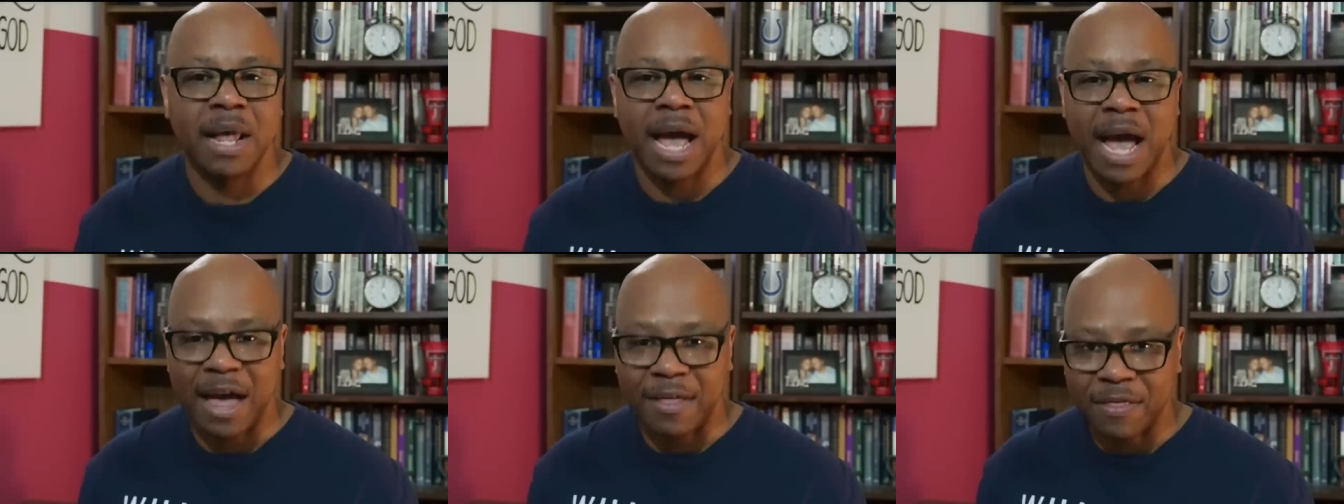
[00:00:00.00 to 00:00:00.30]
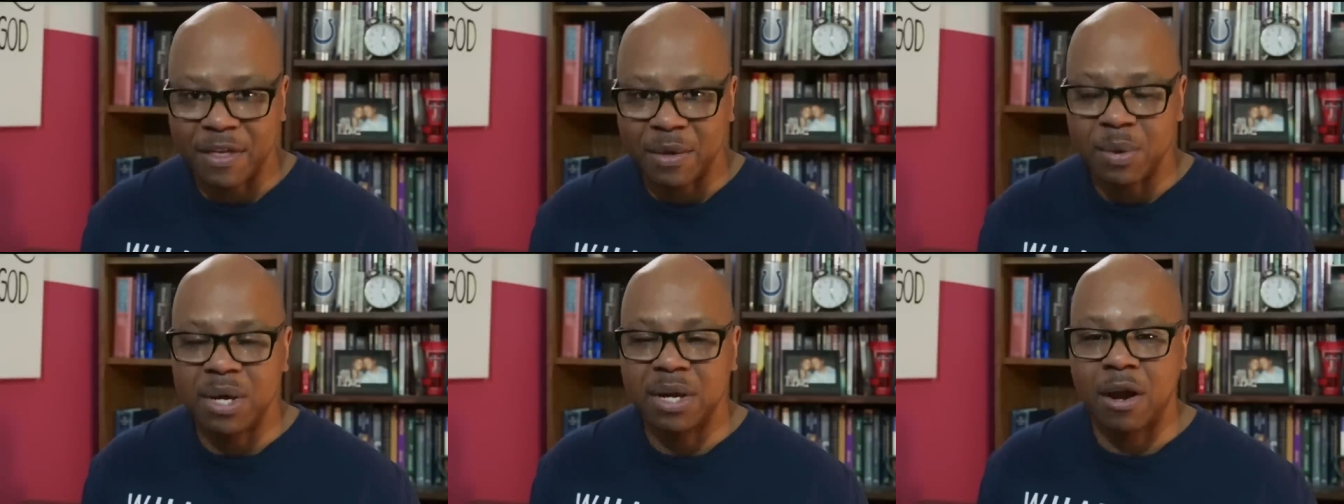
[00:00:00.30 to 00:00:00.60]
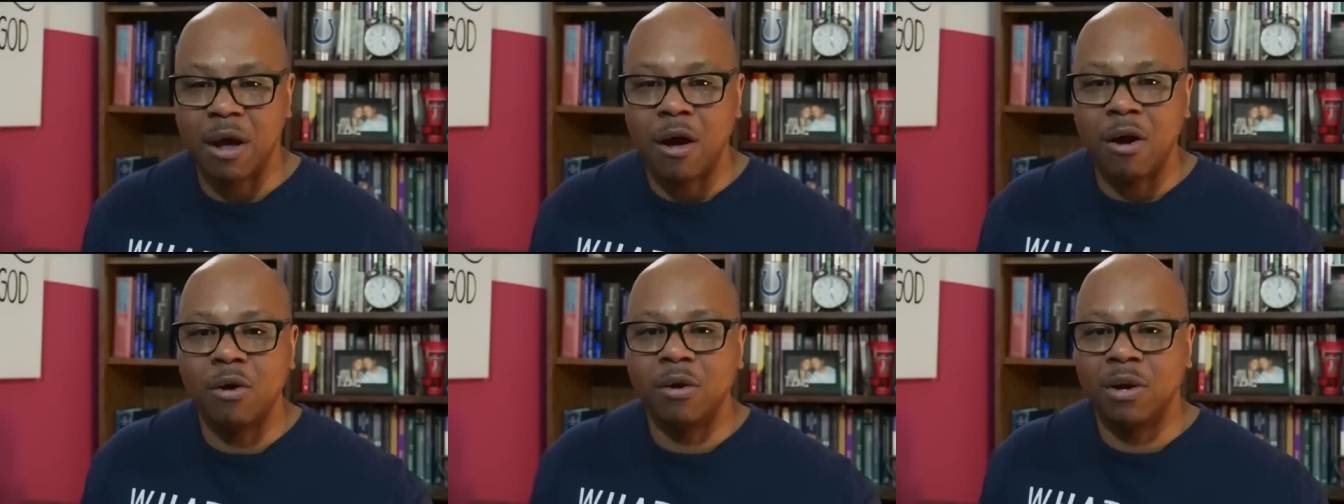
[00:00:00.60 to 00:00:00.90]
I think we could
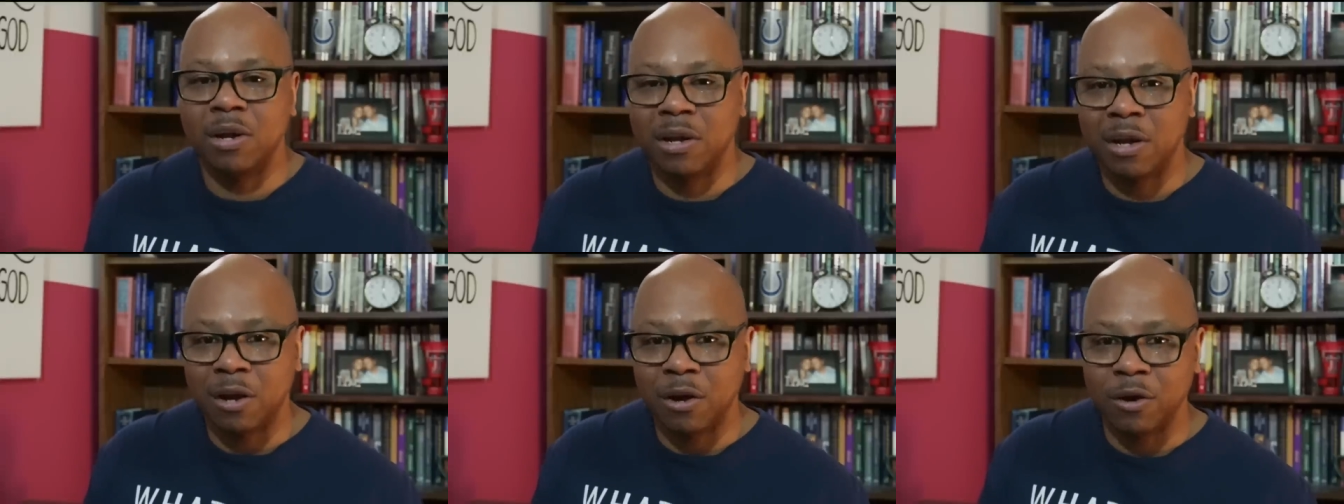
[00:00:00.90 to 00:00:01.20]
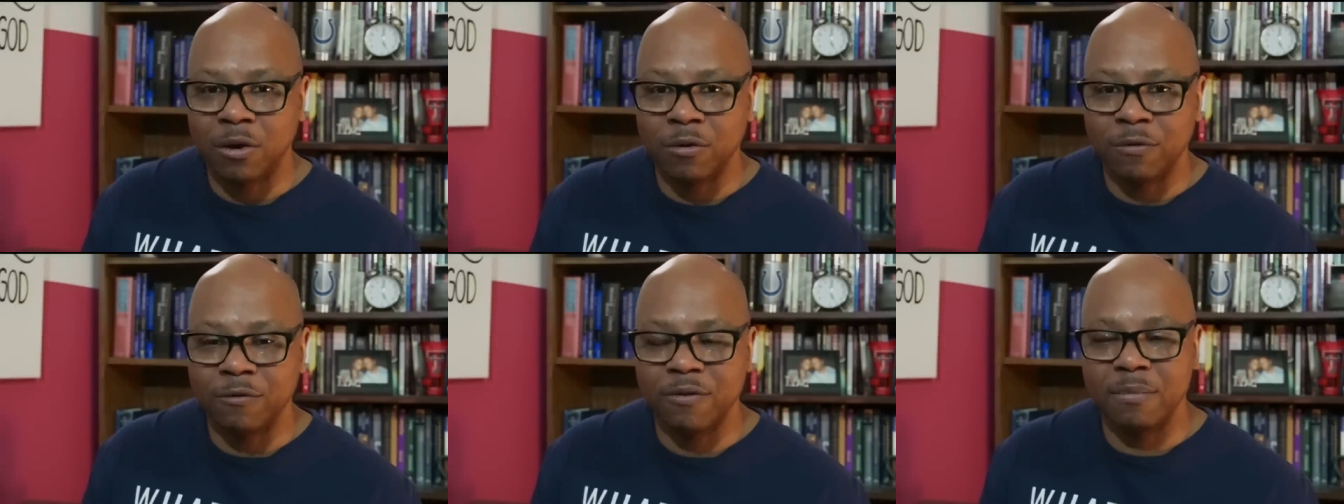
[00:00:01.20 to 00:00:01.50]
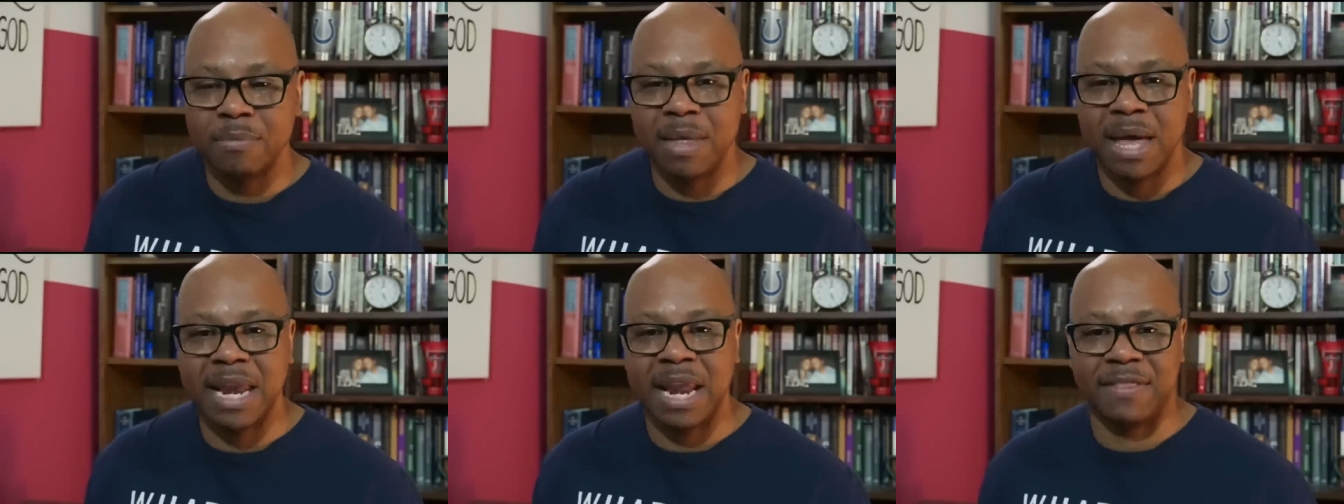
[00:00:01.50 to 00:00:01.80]
all learn
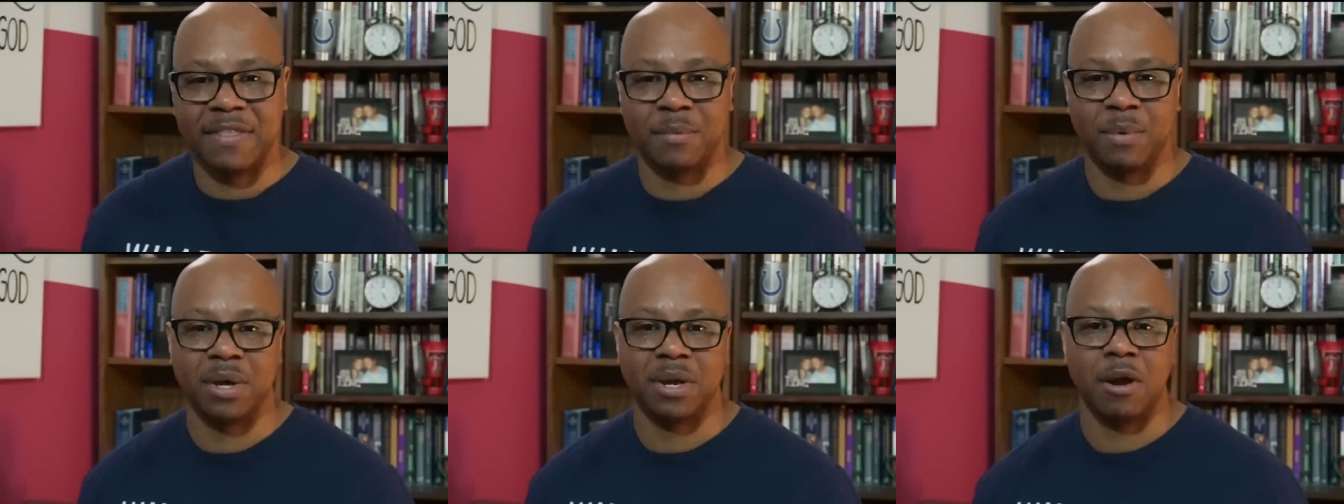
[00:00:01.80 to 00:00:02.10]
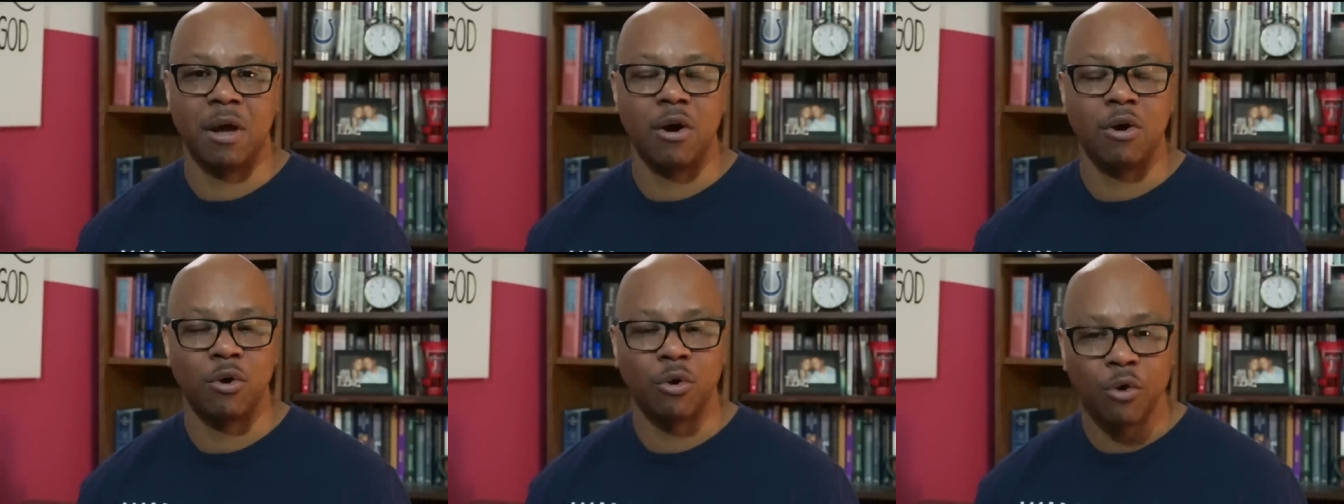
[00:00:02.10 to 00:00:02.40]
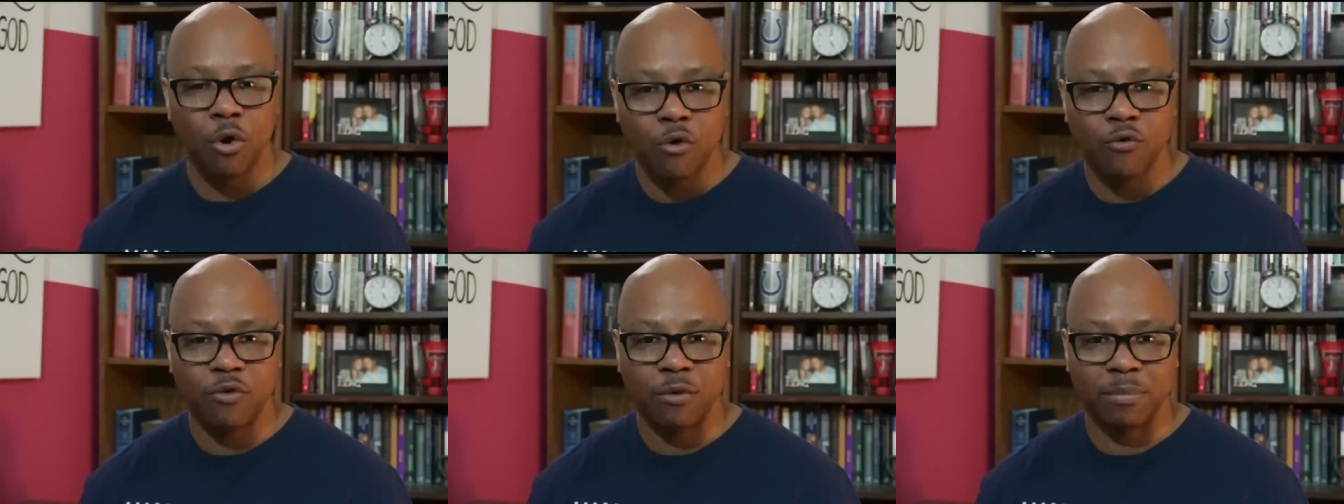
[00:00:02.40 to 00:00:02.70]
from that. I think we could all
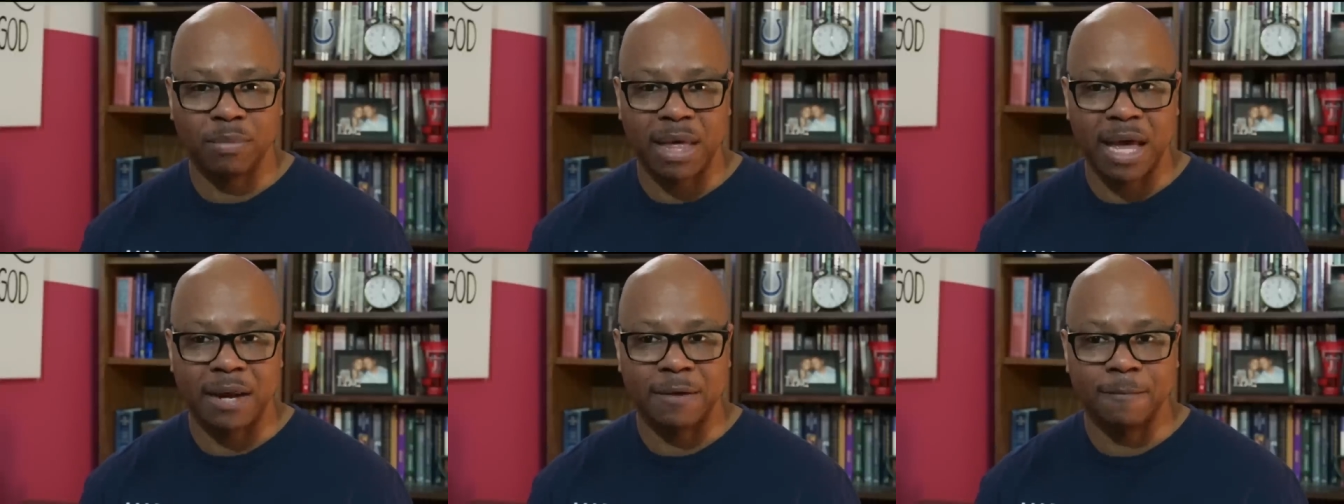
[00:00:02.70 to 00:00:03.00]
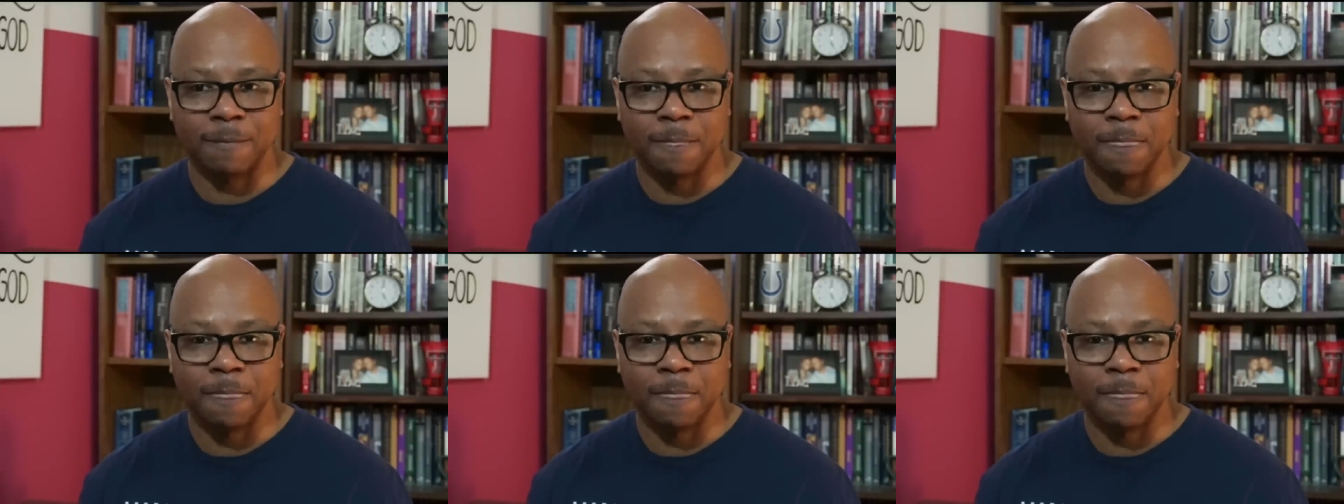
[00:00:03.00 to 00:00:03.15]
grow from that.